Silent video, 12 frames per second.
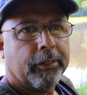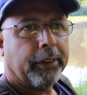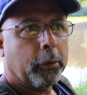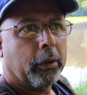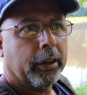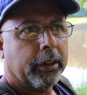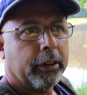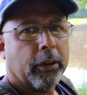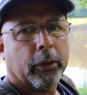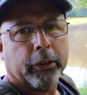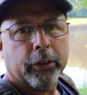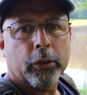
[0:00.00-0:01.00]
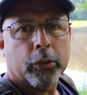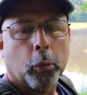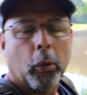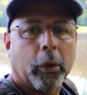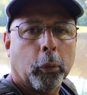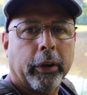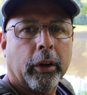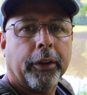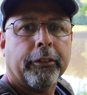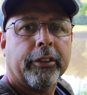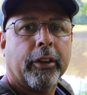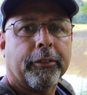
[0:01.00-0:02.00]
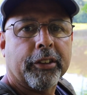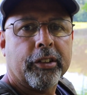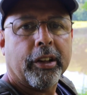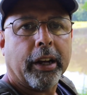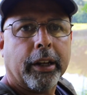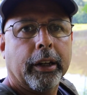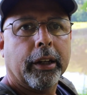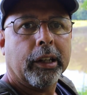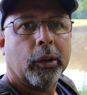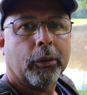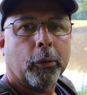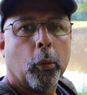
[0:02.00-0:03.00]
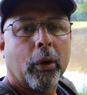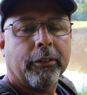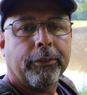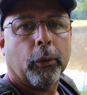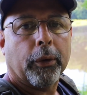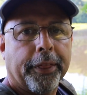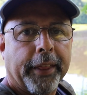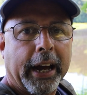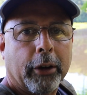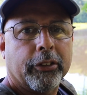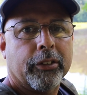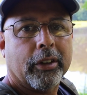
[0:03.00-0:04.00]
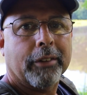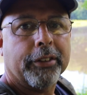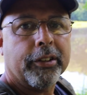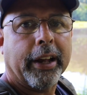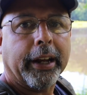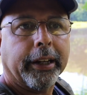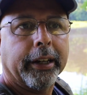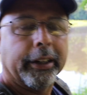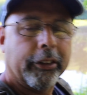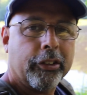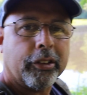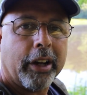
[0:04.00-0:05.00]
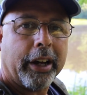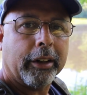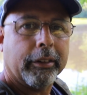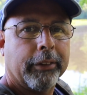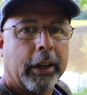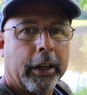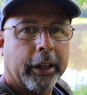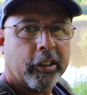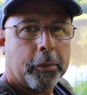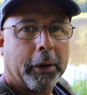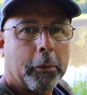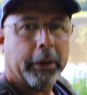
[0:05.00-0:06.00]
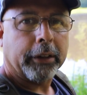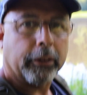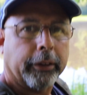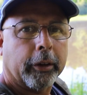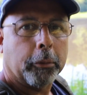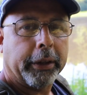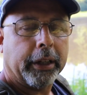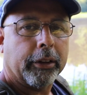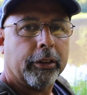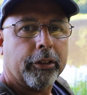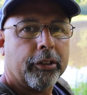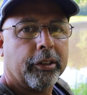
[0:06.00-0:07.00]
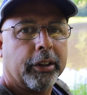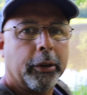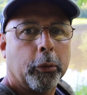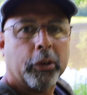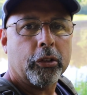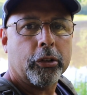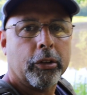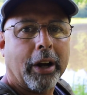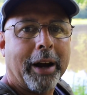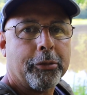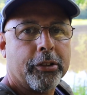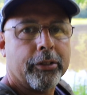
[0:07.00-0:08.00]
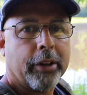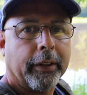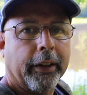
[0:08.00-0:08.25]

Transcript: If I want to go use 1/100th of a second or 1/4000th of a second, and just kind of experiment a little bit and see which options I